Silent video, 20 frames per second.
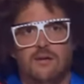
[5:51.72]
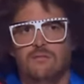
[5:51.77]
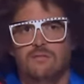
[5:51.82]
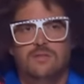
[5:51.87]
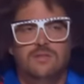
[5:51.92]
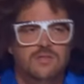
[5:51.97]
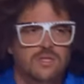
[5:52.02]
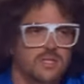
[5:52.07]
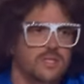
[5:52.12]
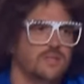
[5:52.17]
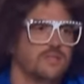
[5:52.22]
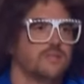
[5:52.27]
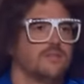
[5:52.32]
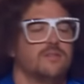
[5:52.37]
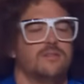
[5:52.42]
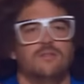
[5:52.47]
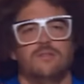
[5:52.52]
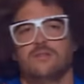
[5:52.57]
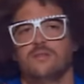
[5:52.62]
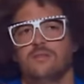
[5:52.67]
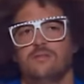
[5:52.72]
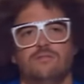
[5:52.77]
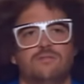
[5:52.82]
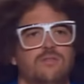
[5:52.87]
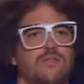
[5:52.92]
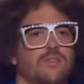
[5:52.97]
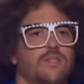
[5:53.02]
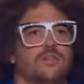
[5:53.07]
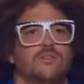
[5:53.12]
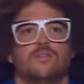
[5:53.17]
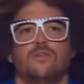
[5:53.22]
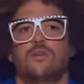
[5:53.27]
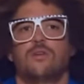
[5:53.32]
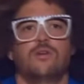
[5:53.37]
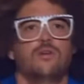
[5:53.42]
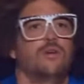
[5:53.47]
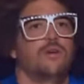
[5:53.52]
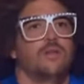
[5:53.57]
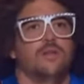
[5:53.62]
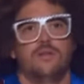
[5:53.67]
it was just, it was just
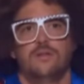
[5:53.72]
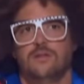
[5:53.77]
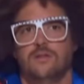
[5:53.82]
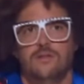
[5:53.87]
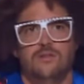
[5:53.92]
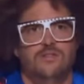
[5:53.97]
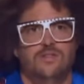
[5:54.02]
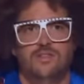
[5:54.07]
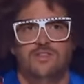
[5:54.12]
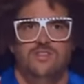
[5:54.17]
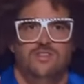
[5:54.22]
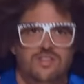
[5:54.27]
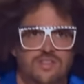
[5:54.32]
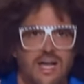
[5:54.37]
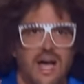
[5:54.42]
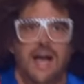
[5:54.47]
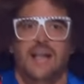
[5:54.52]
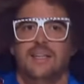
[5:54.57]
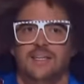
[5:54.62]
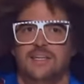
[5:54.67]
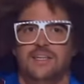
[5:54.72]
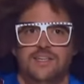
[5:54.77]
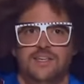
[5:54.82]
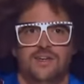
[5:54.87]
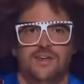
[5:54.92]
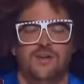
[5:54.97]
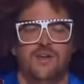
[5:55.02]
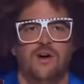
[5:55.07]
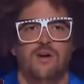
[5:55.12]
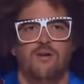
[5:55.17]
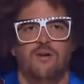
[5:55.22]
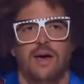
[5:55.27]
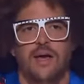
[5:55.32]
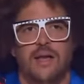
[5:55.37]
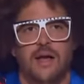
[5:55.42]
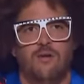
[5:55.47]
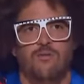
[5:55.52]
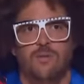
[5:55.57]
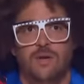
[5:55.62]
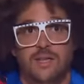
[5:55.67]
good. It's just solid, you know? And
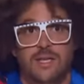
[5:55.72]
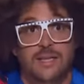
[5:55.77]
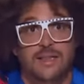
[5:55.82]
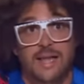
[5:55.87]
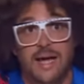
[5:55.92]
I really